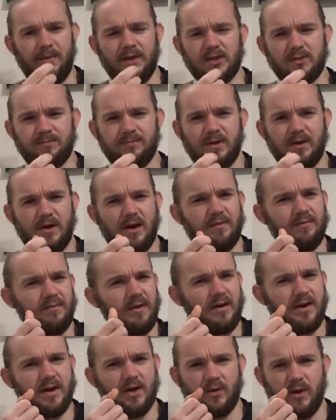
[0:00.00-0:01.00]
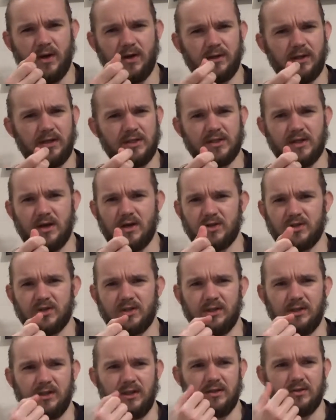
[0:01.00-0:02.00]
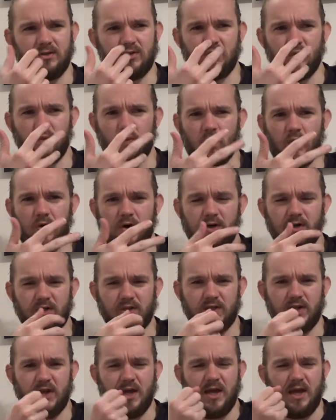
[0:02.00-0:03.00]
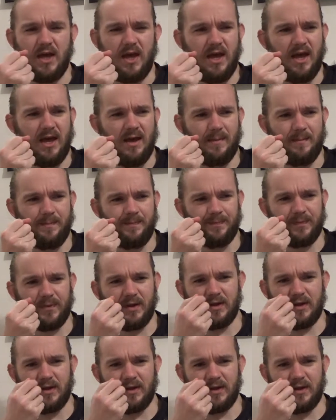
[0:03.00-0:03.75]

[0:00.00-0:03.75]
this beer it very quickly starts to lean towards um,